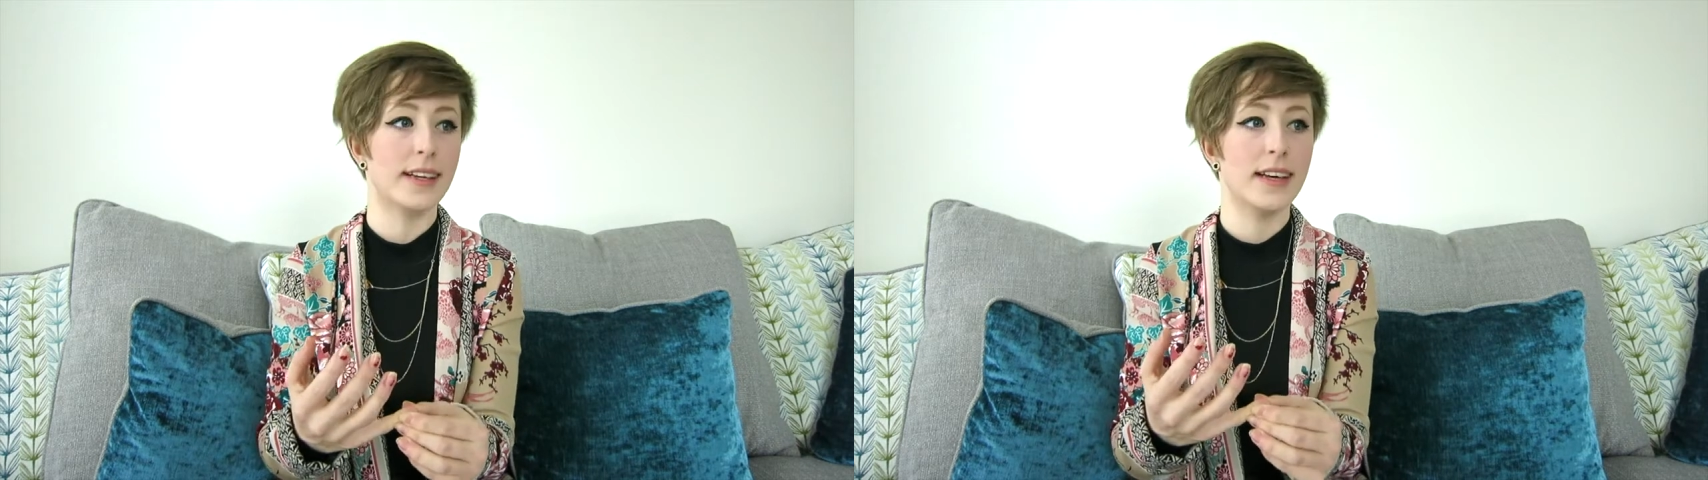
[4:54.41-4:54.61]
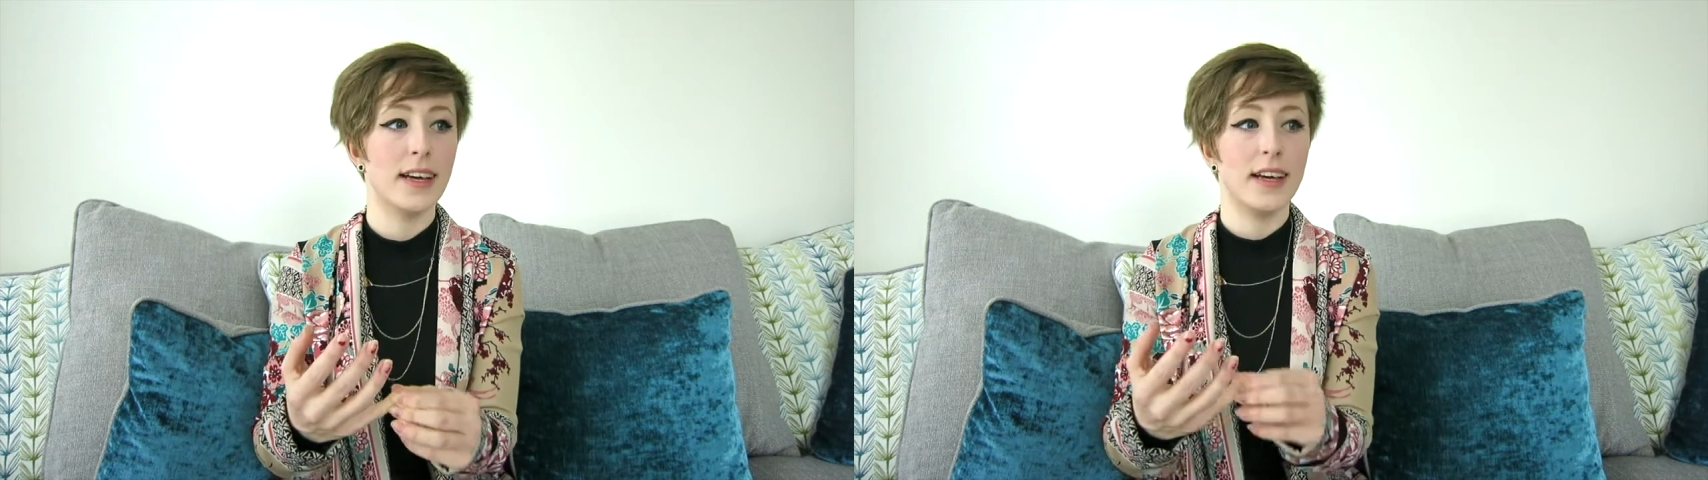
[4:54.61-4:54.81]

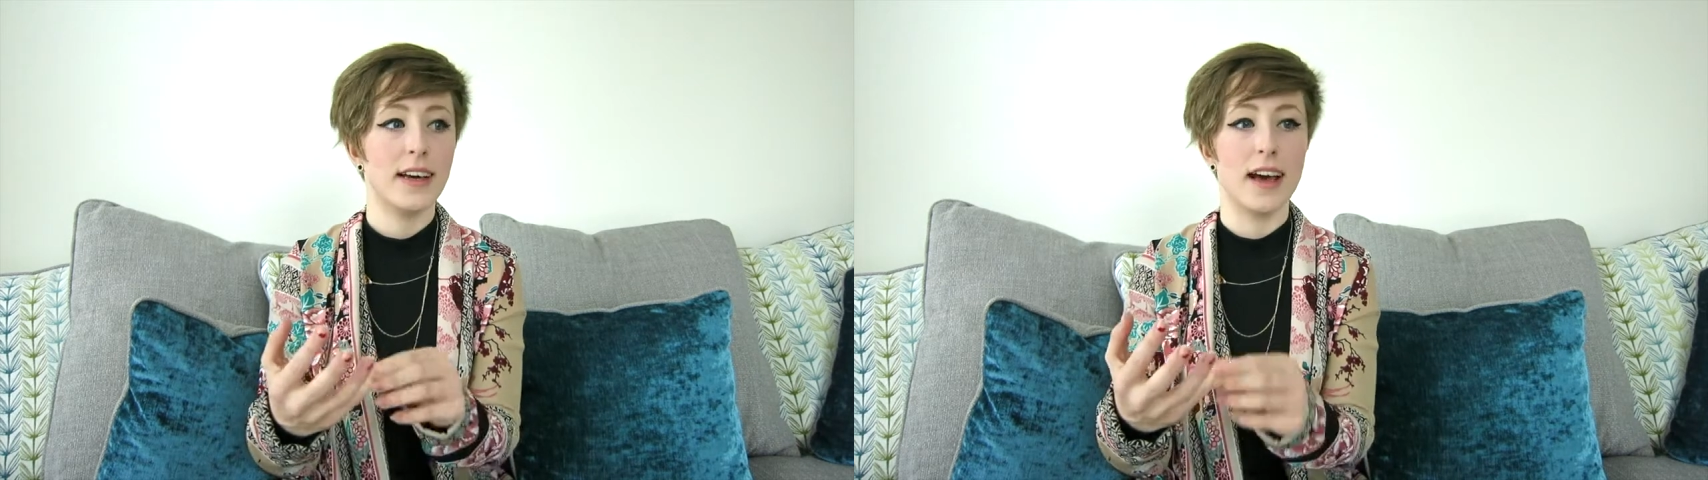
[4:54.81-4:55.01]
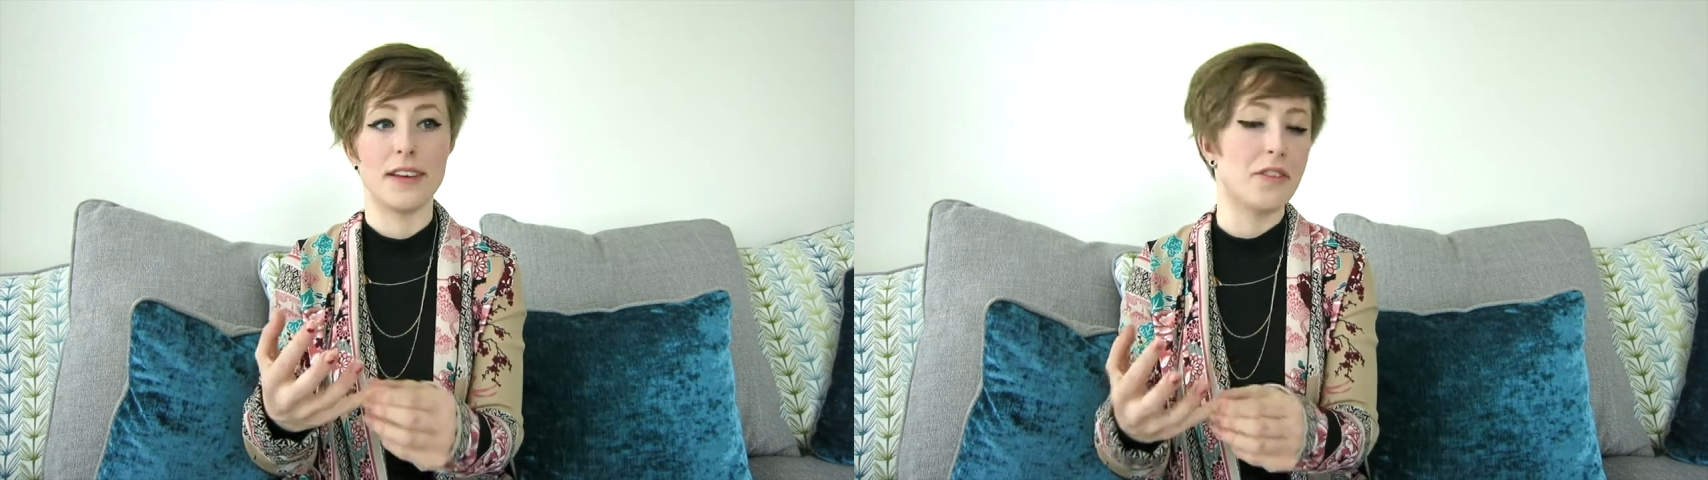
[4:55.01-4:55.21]

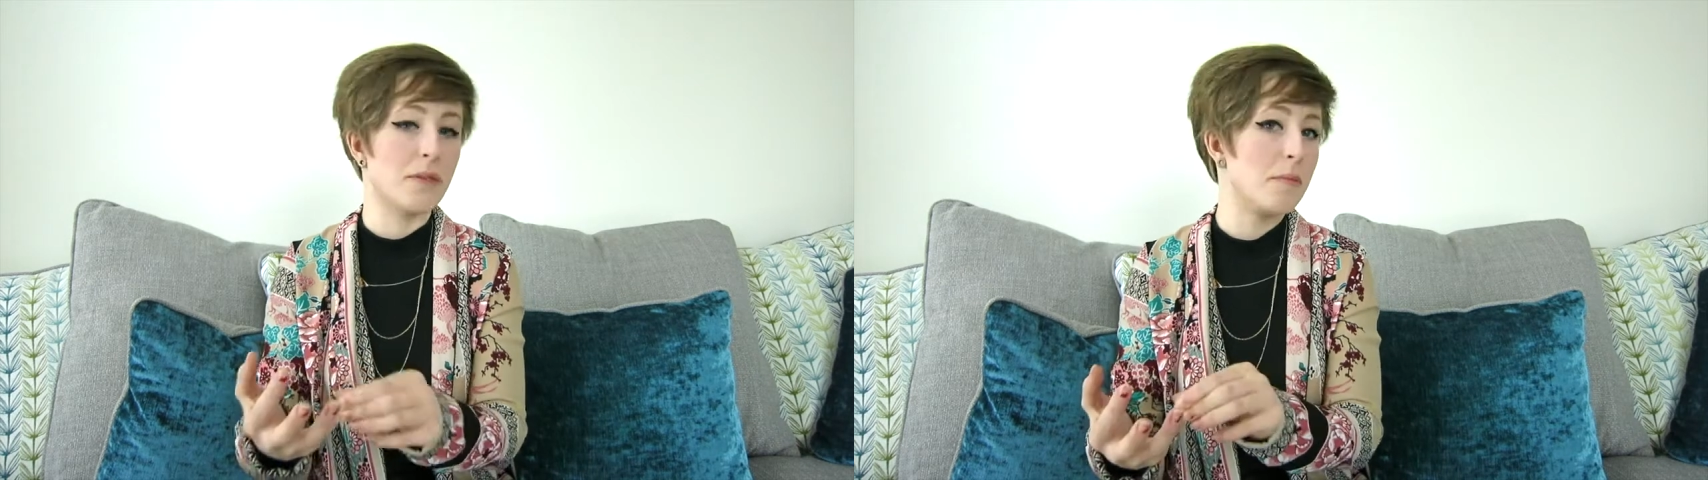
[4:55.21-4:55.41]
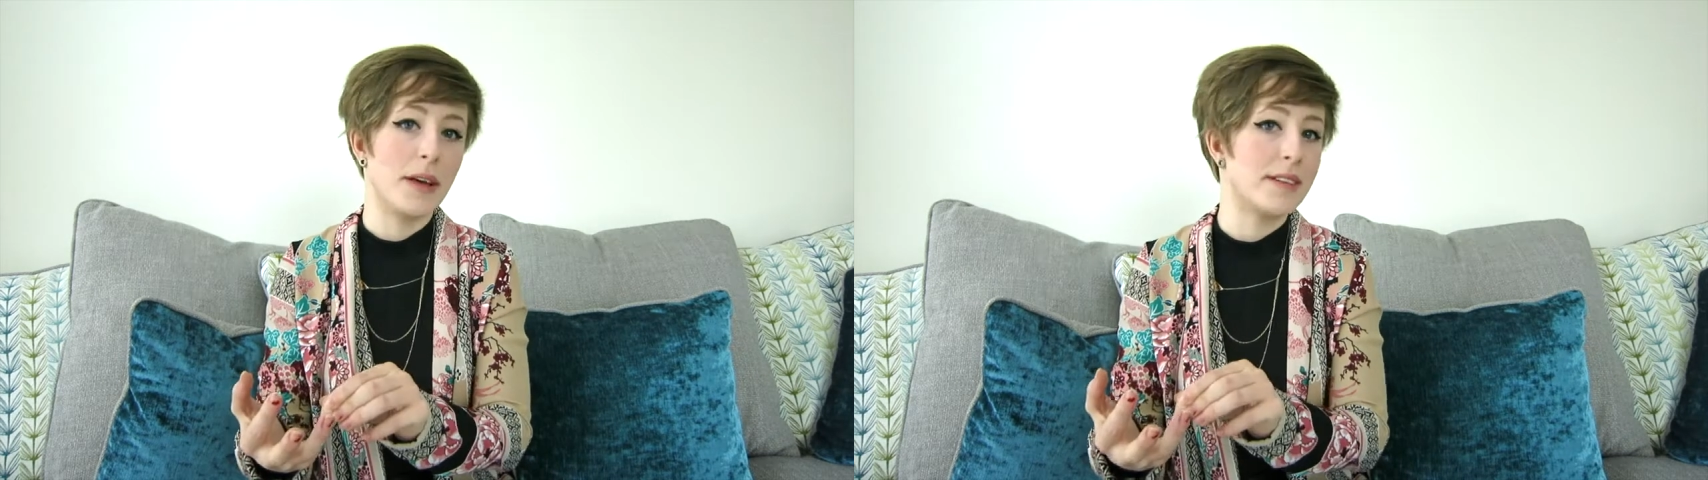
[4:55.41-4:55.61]
and you
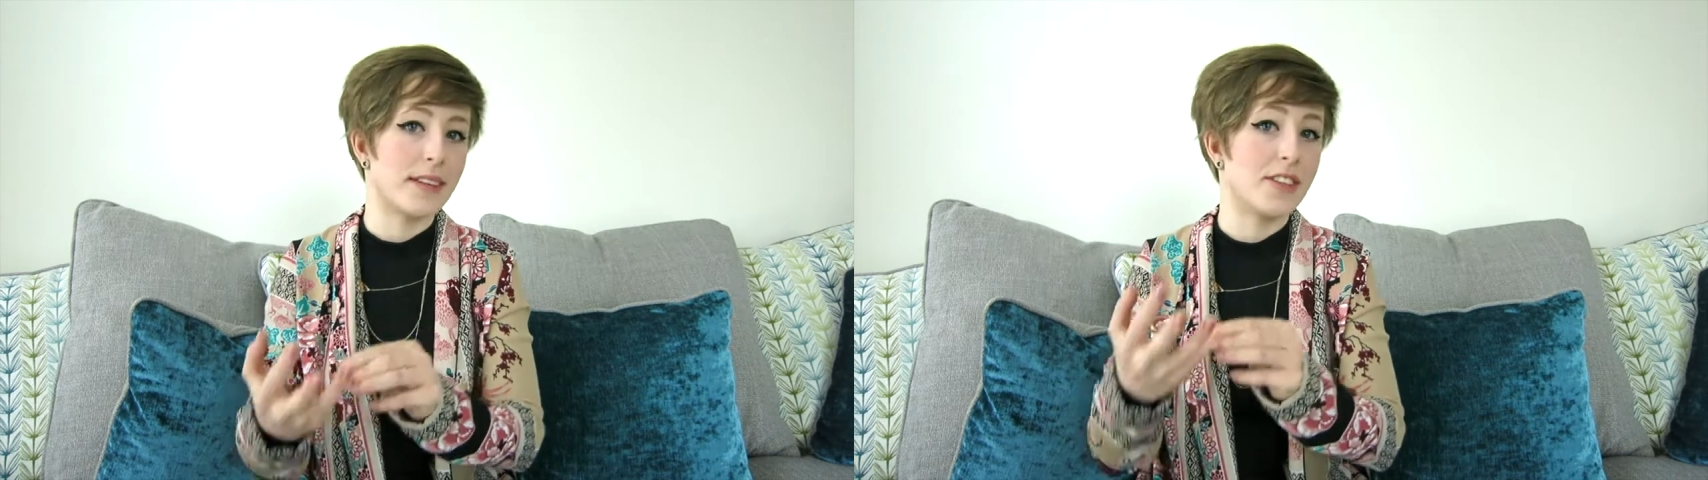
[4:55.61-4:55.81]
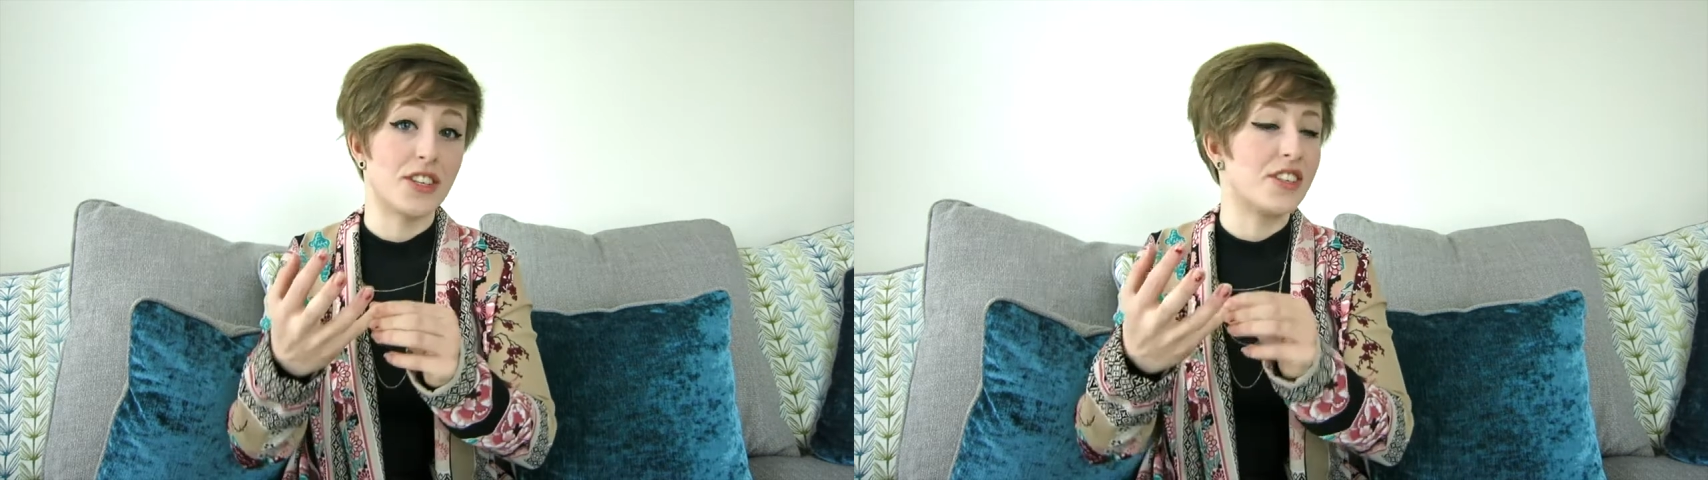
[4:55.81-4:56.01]
can
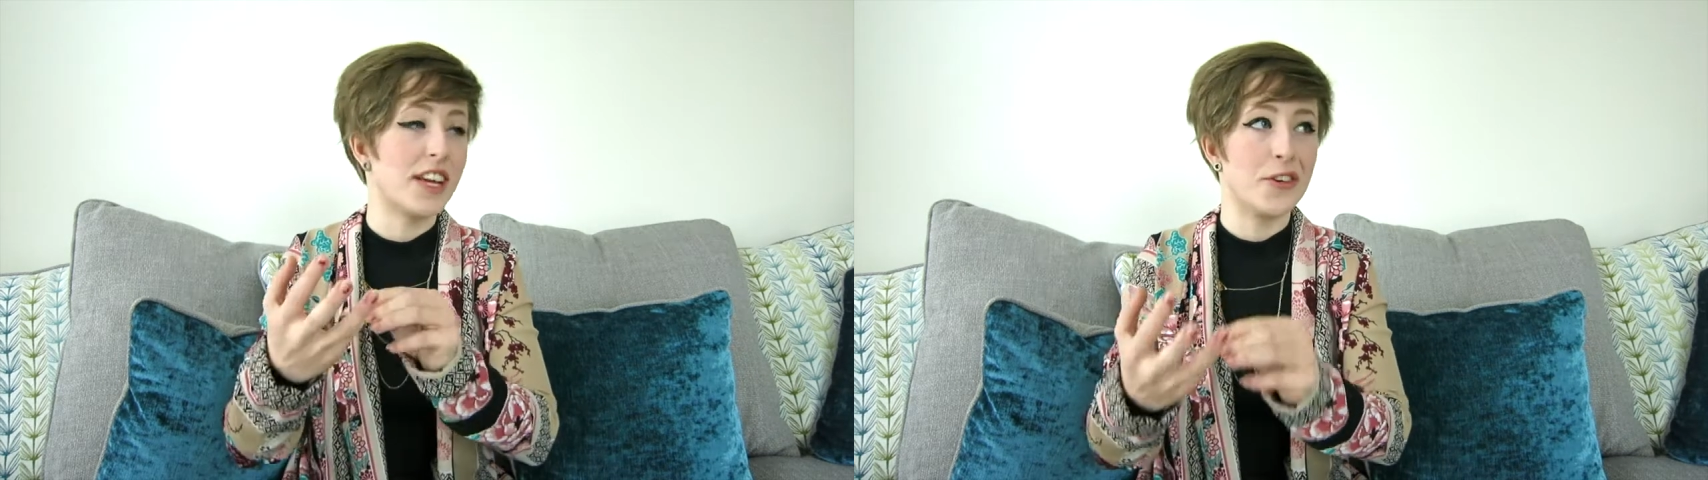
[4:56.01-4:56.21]
basically just